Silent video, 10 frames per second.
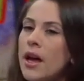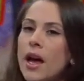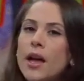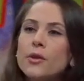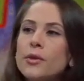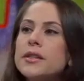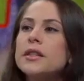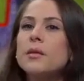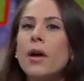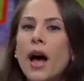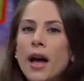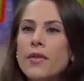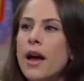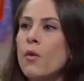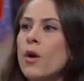Mm-hmm. And the reasoning
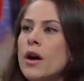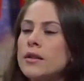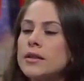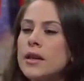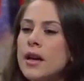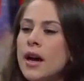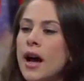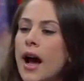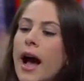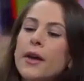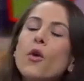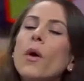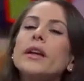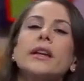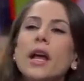behind that was, I don't
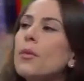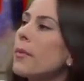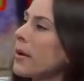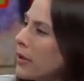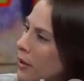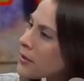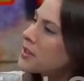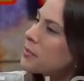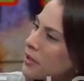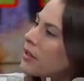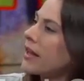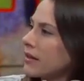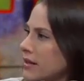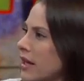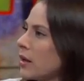want to enable my parents to be like
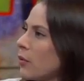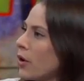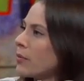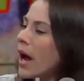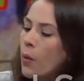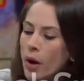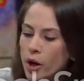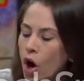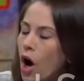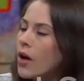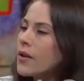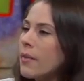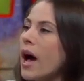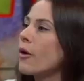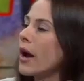this anymore. I want to call them
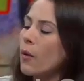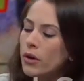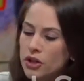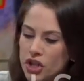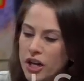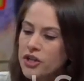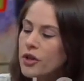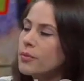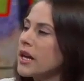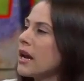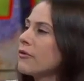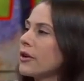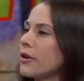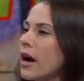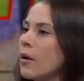out. I want to change their
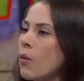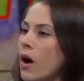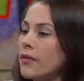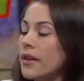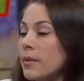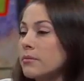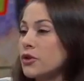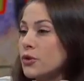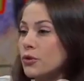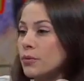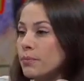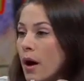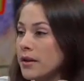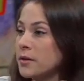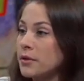behavior. I want them to
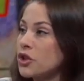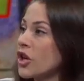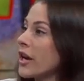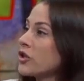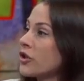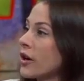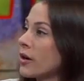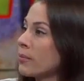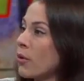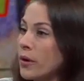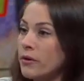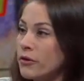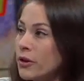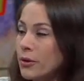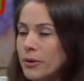possibly change their point of
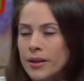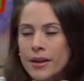view.